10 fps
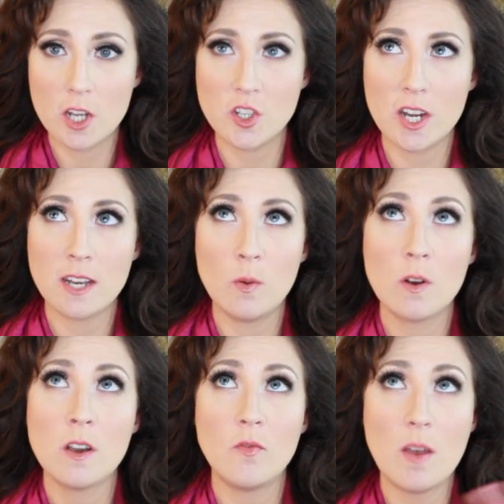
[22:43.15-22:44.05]

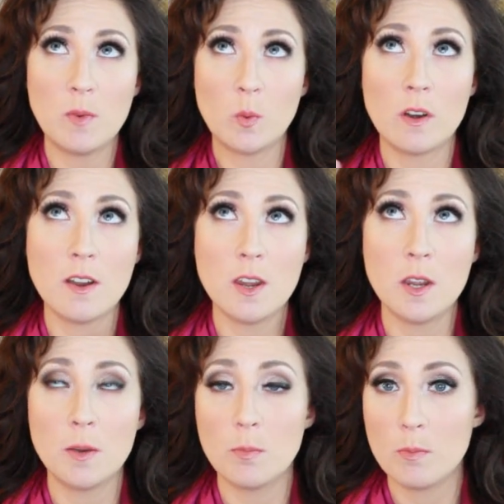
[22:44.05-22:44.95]
January, February
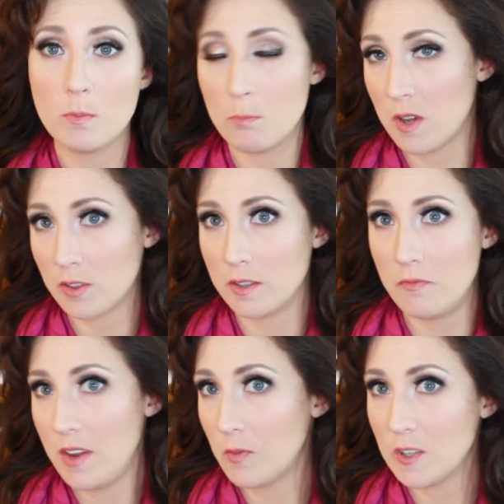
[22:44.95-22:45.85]
monthly
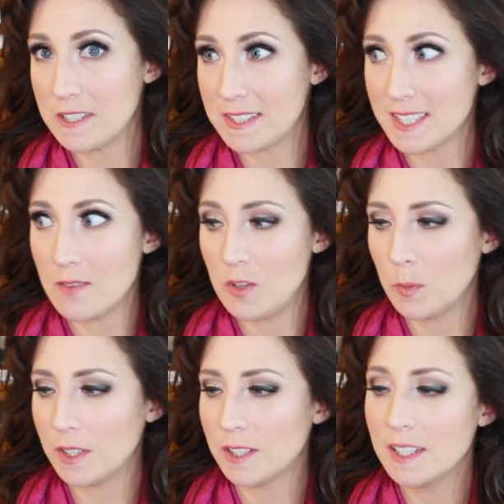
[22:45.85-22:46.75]
favorites, if you
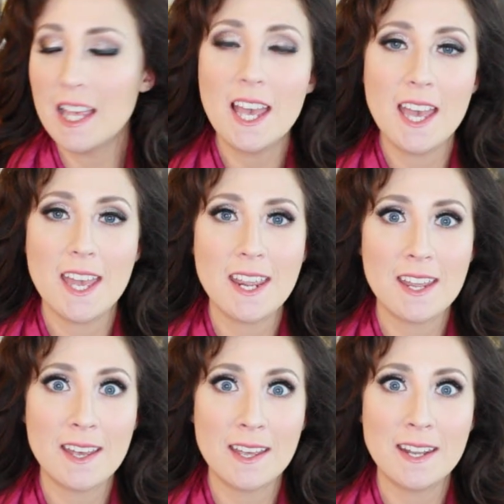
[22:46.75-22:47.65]
will.
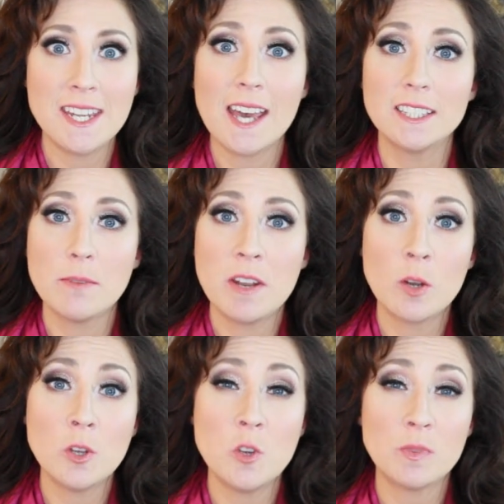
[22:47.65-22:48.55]
And yeah, let me know
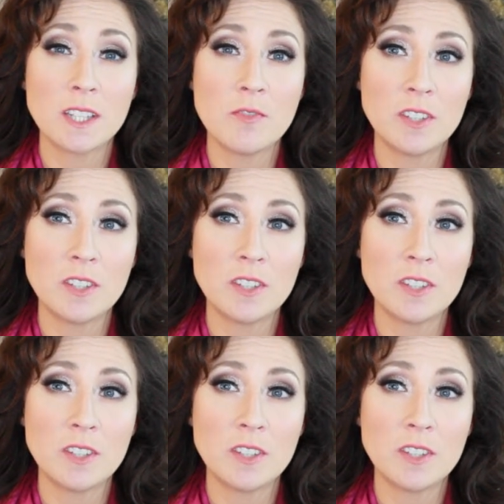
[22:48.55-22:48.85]
what you've been loving.